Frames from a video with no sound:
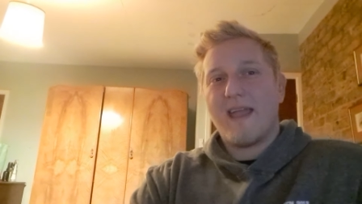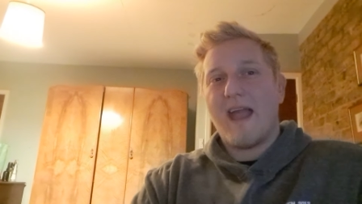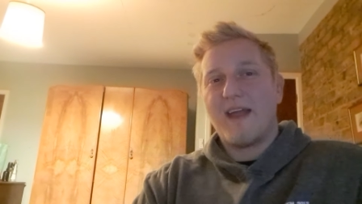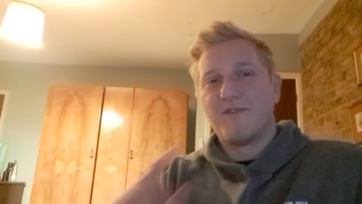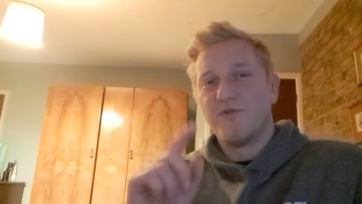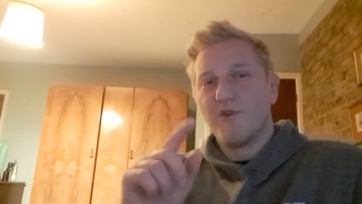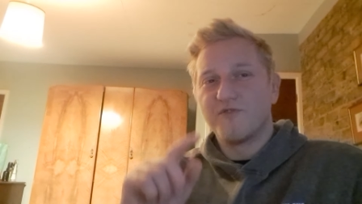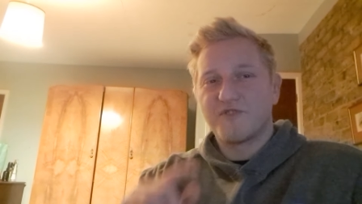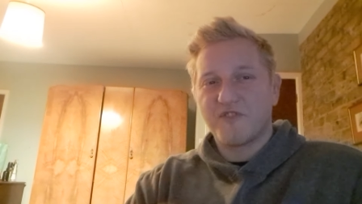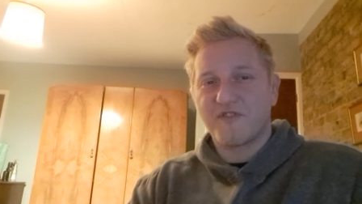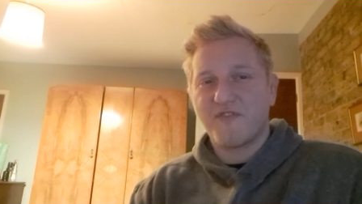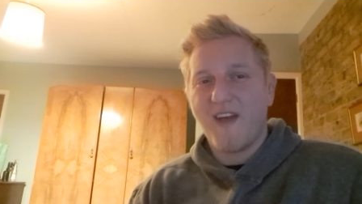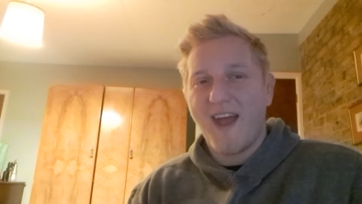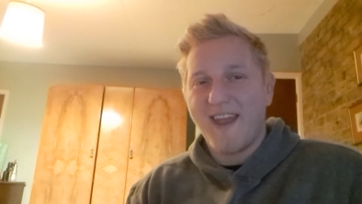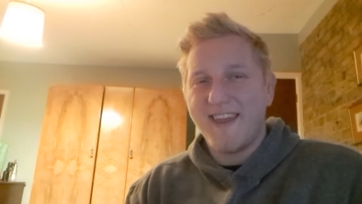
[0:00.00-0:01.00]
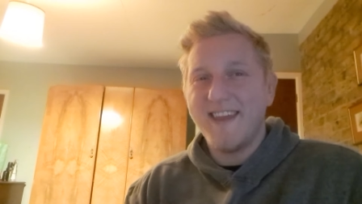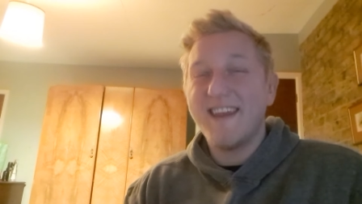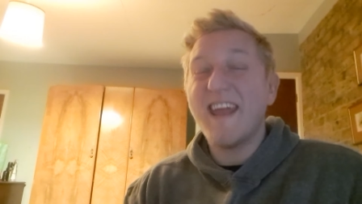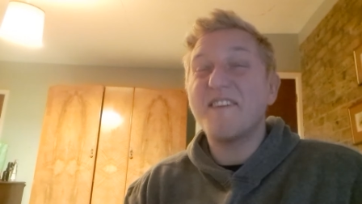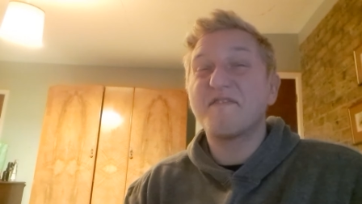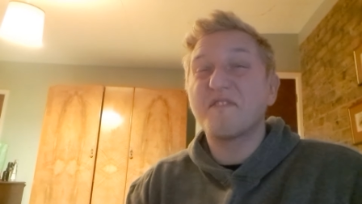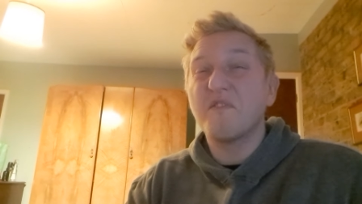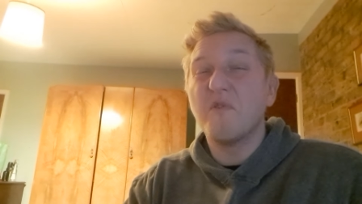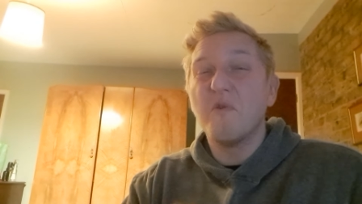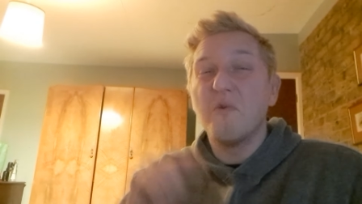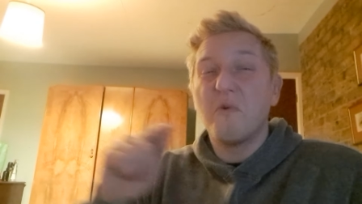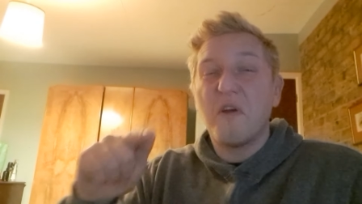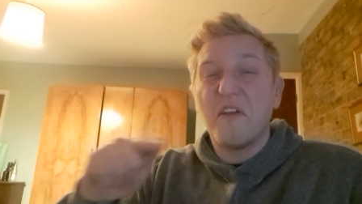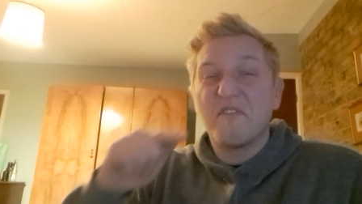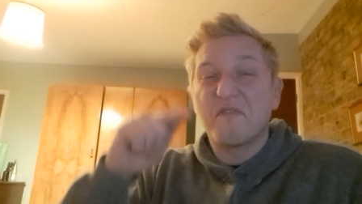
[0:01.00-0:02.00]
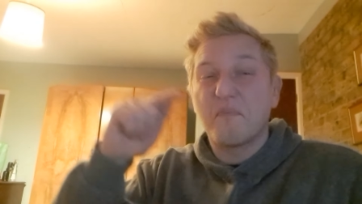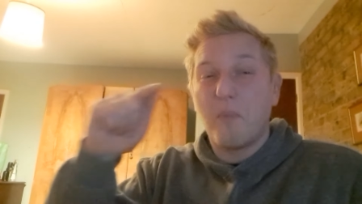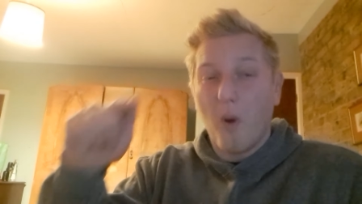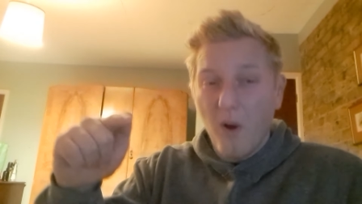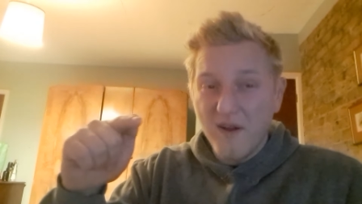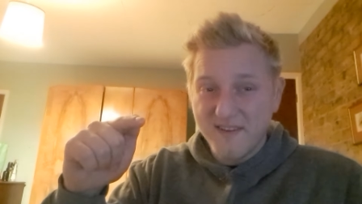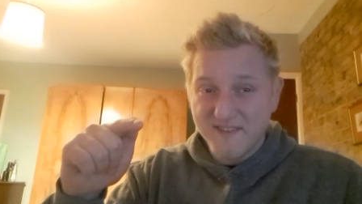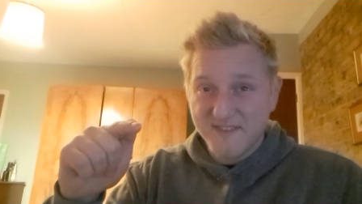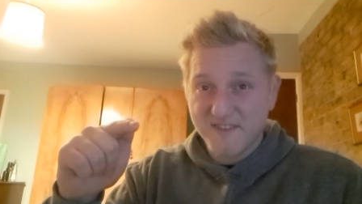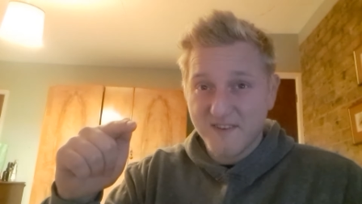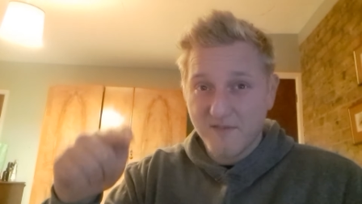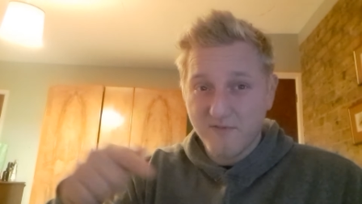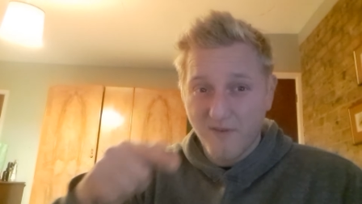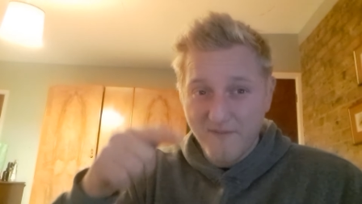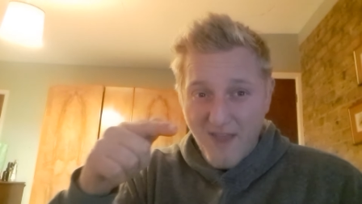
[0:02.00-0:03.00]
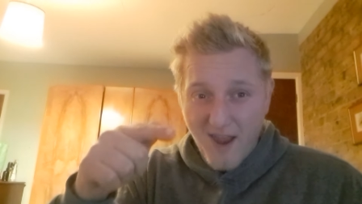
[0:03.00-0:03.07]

And not just that, he gets all his points from the